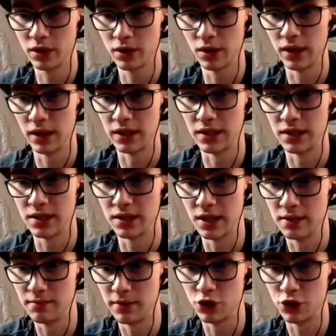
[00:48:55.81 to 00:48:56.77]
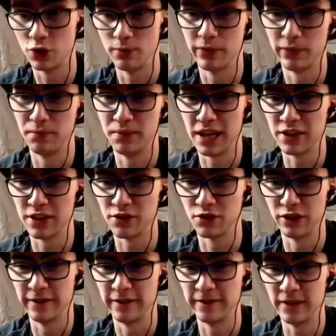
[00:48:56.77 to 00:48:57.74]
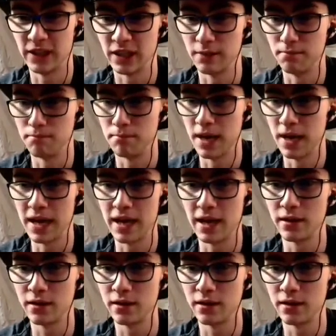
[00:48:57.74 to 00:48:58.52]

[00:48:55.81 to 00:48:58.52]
that I can send my troops from, that's really fucking bad.